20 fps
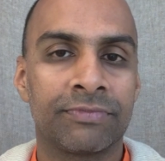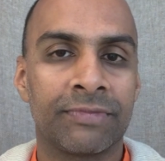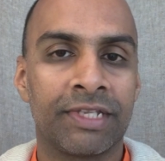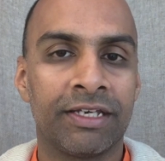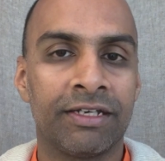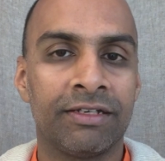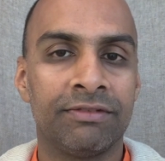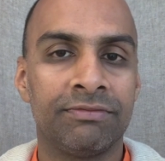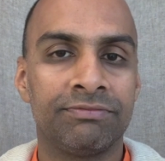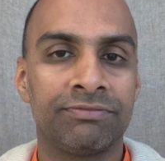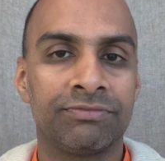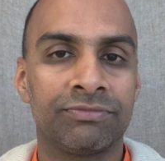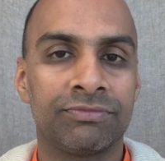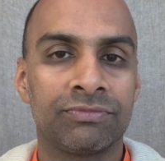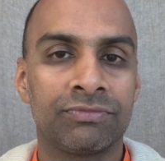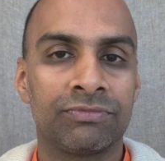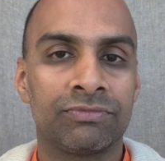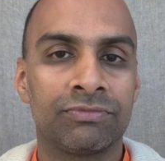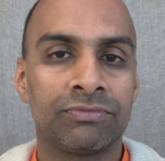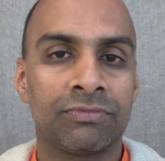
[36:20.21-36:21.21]
Yeah?
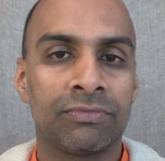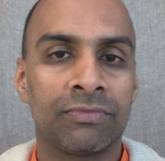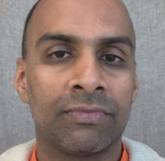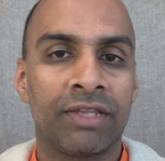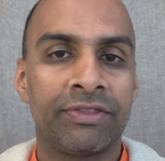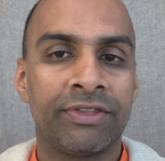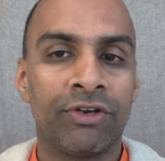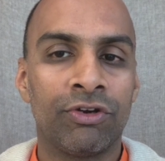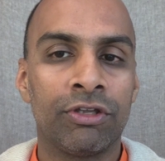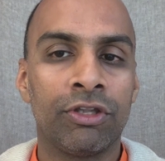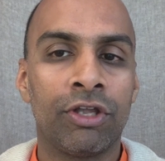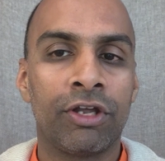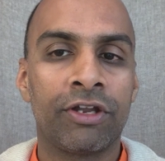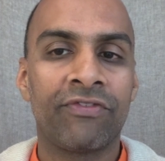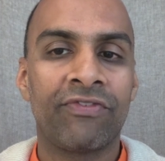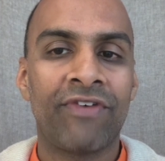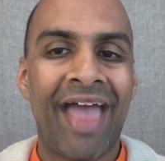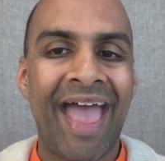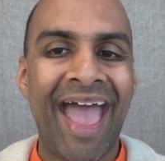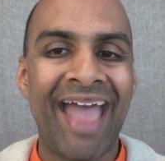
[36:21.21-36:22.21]
There are a lot
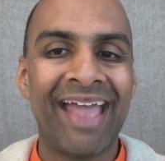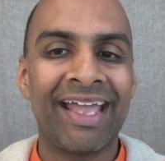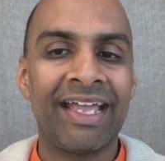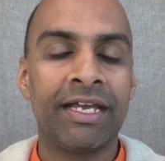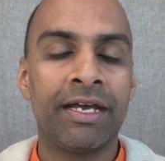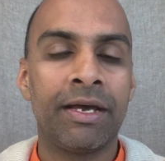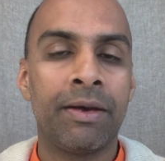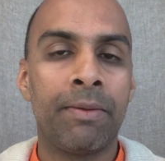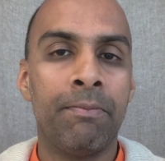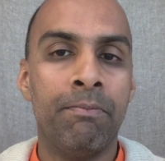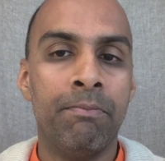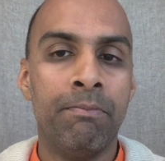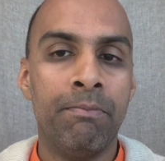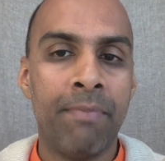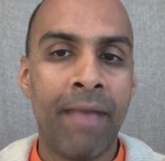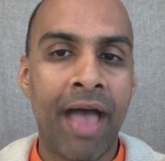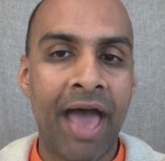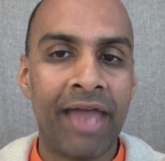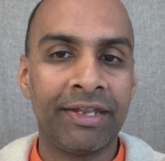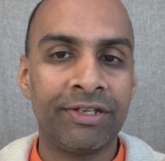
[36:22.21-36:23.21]
of anger
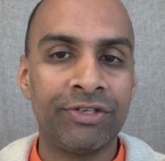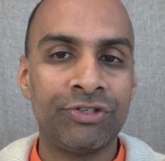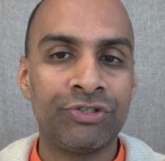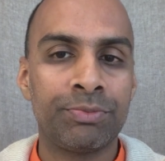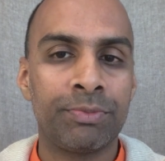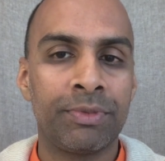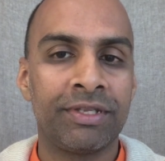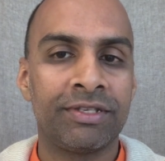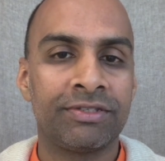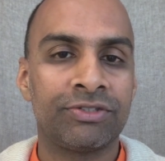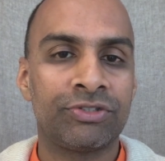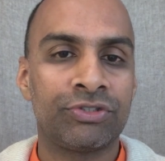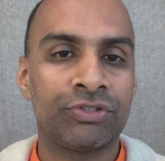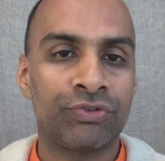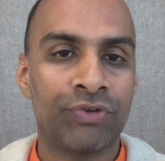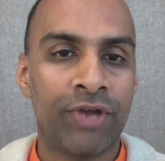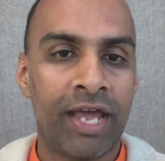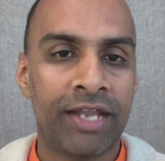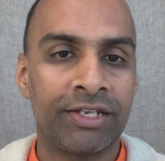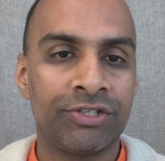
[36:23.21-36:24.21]
management
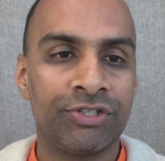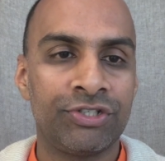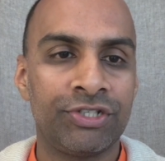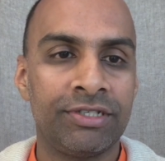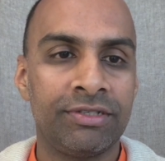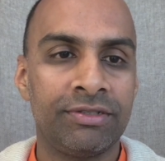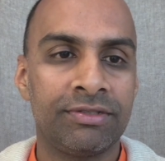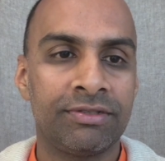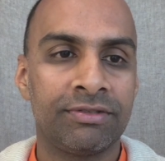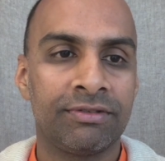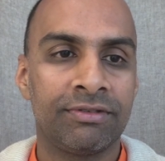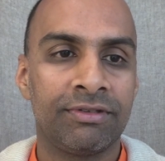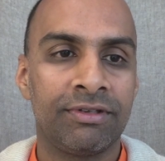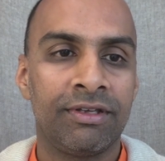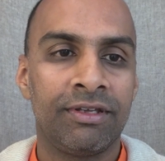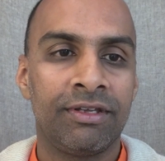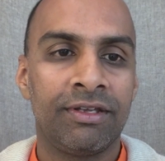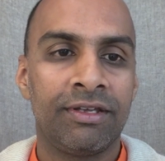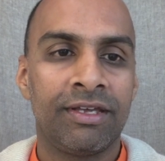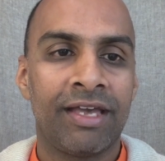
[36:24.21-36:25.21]
strategies,
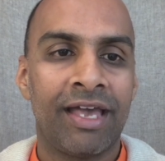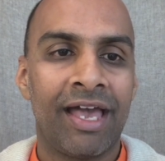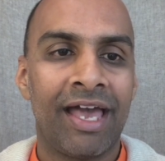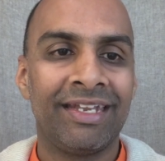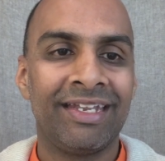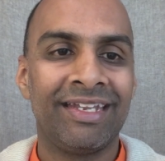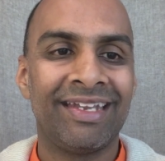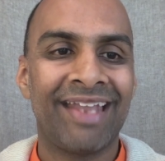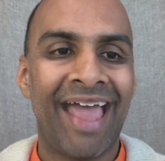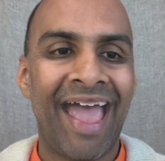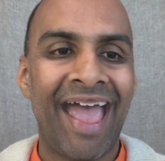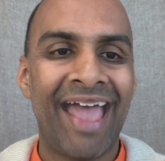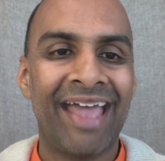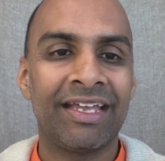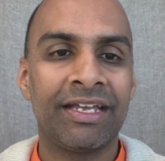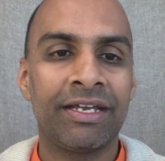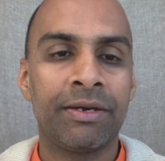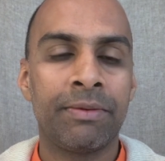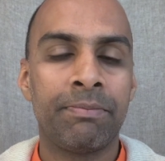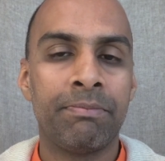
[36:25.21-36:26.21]
and in
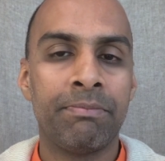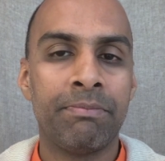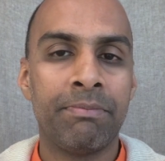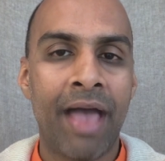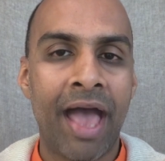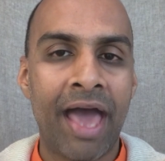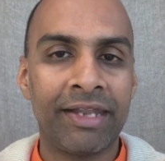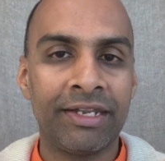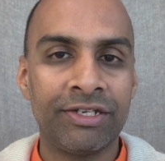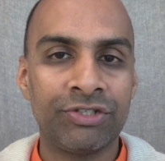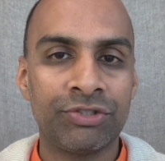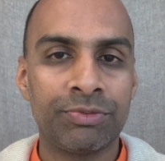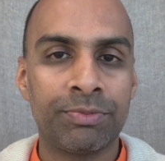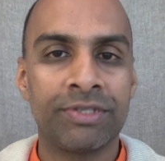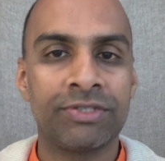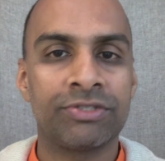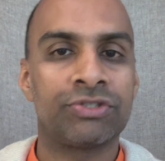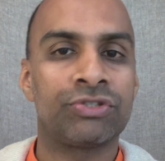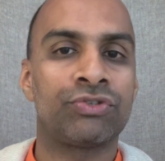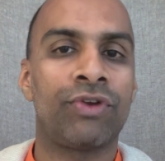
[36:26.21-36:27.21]
anger
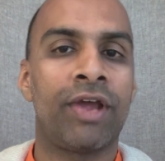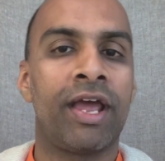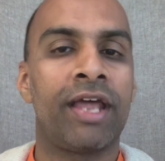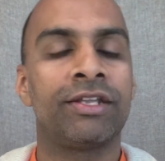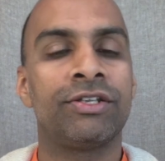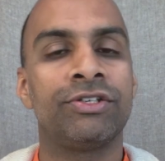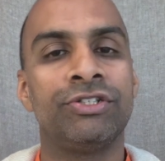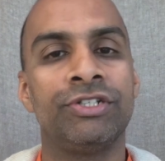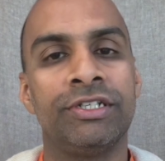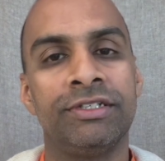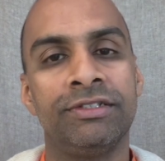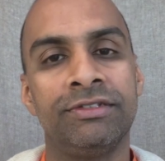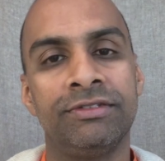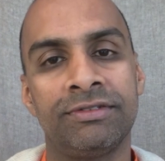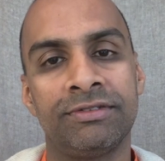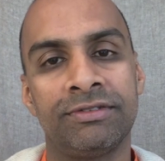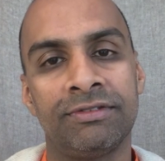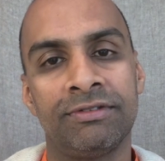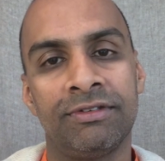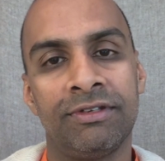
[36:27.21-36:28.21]
management
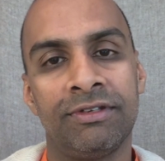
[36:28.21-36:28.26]
strategies,